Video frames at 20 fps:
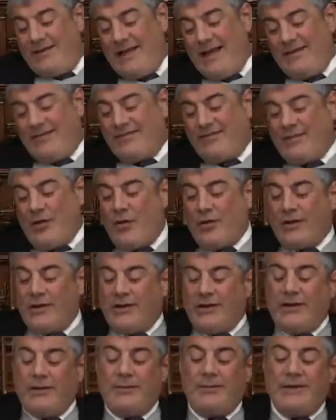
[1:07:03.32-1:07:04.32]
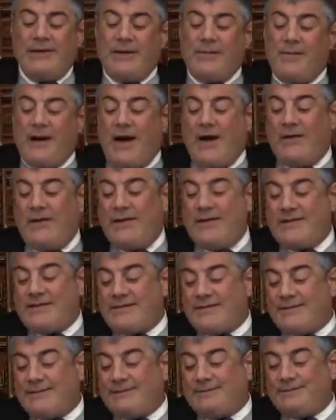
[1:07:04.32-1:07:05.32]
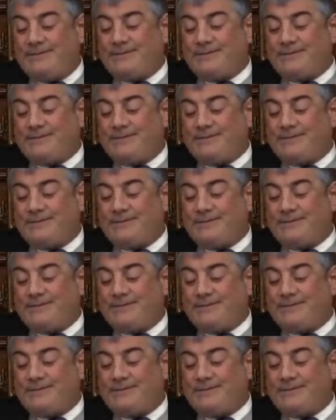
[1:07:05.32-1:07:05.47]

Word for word: Let's talk a little bit about it.